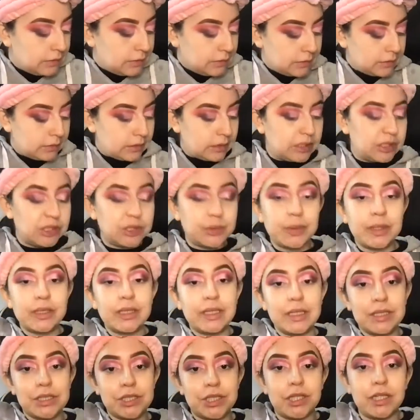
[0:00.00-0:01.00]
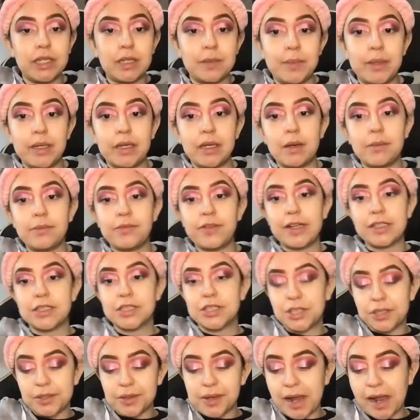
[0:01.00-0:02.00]
This is where things are going to pick up
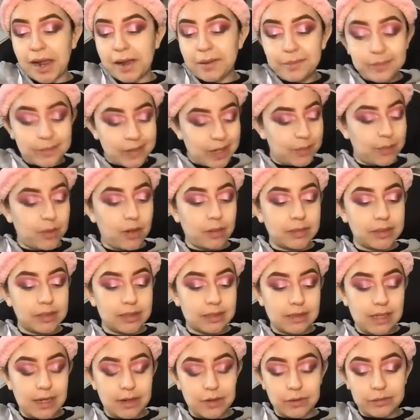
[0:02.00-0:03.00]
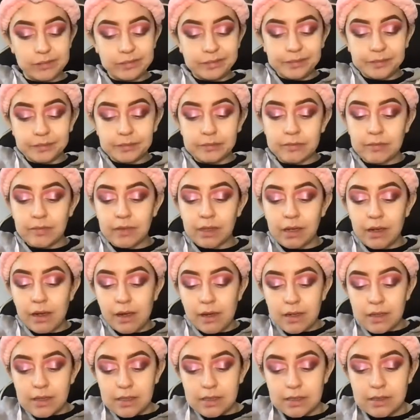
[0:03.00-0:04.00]
faster, okay? I promise. I hope.
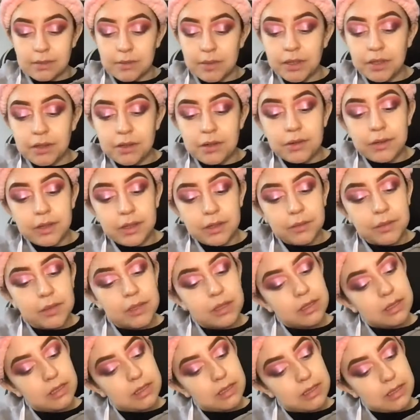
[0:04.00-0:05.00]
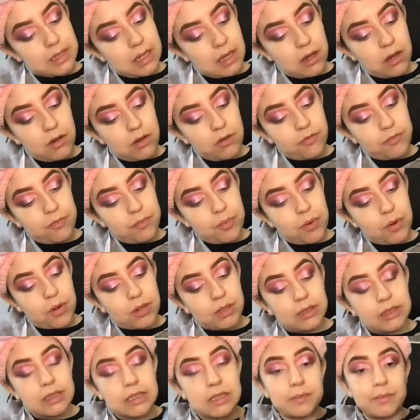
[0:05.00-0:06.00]
So I'm going to go in with this e.l.f.
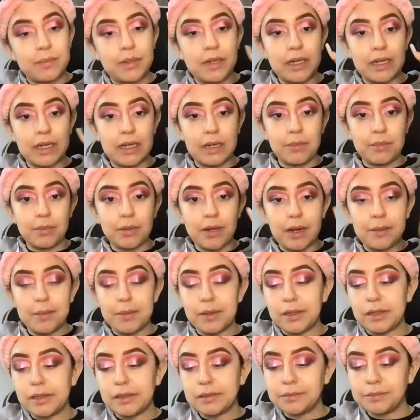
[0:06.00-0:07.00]
Poreless Putty Primer.